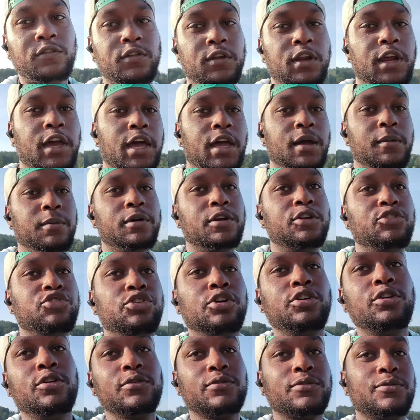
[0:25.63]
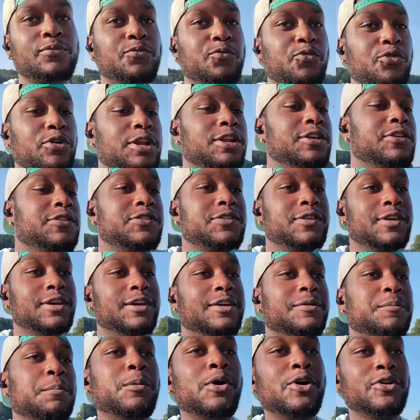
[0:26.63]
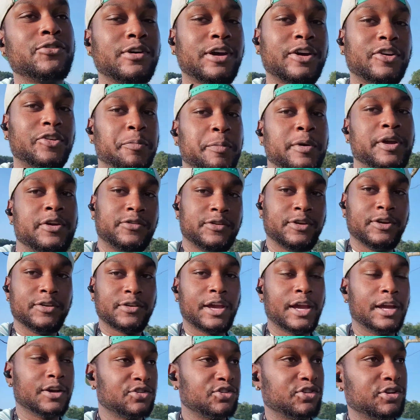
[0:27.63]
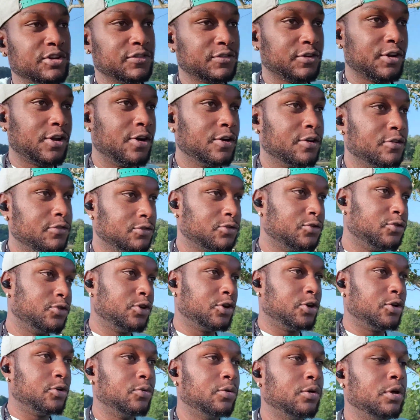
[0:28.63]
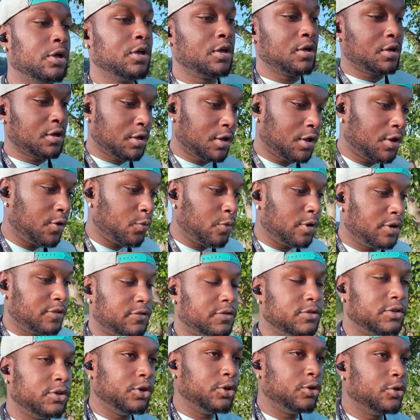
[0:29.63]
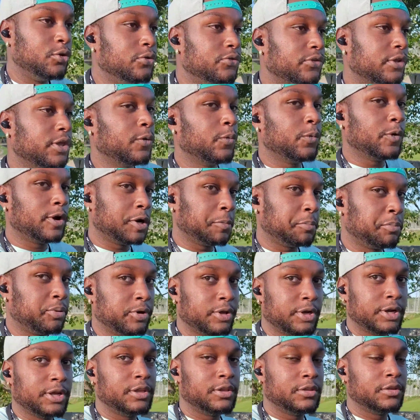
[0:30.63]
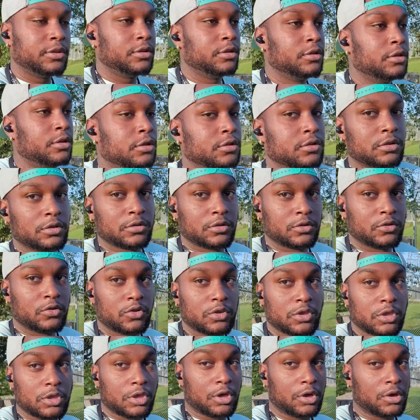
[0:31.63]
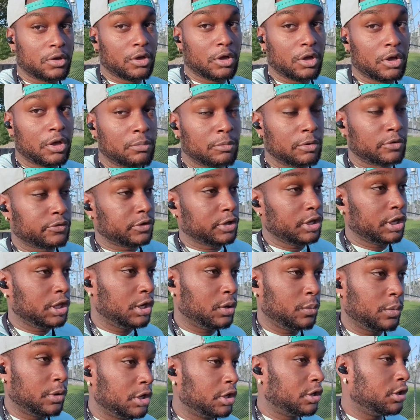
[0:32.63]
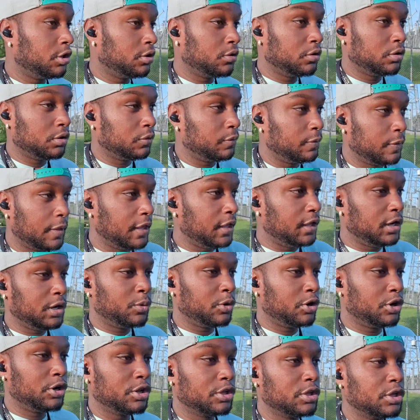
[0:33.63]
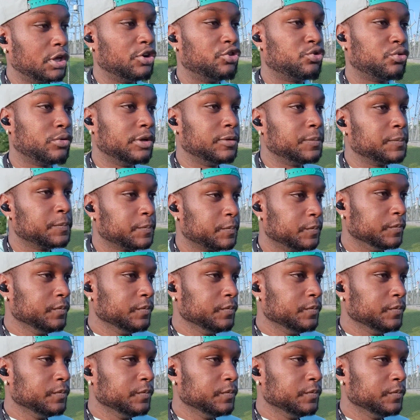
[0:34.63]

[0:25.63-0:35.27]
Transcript: Today I'm going to show you some really sick multi-species action. As long as you know what to use and where to put it, you can go almost anywhere in the country